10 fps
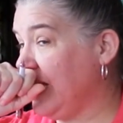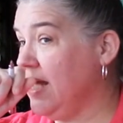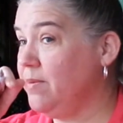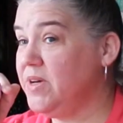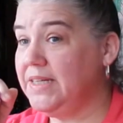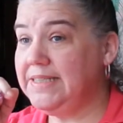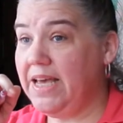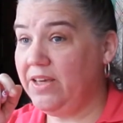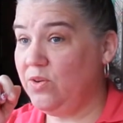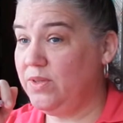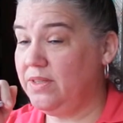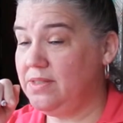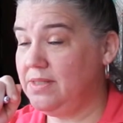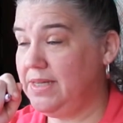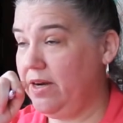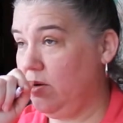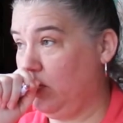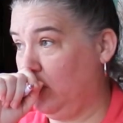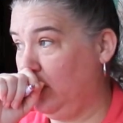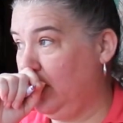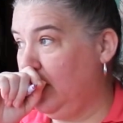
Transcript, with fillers: and I'm going to tell you, and this is terrible.